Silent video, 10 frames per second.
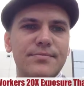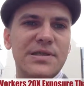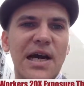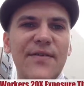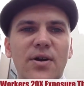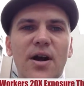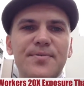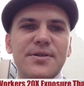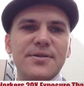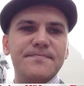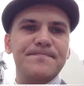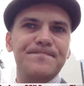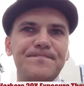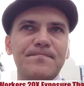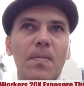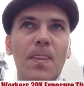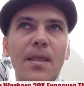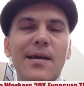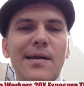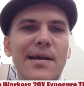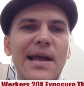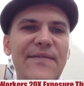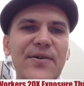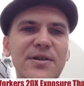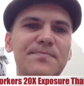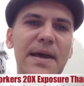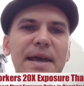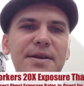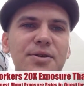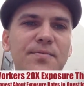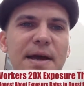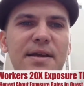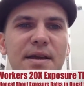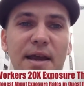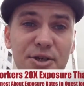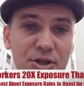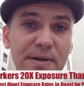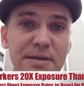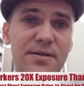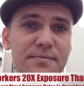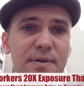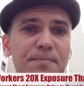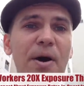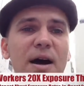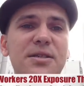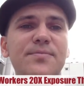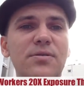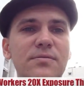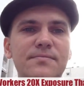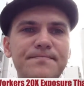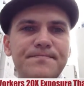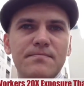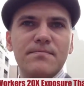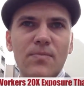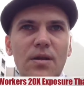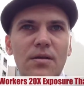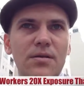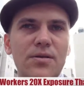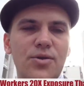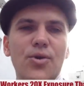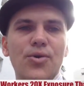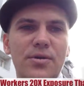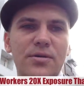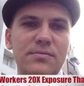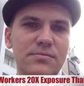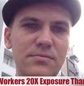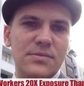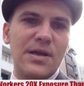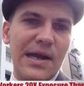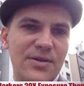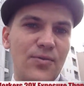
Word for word: cover-ups, efforts made to make instruments impossible, to collect the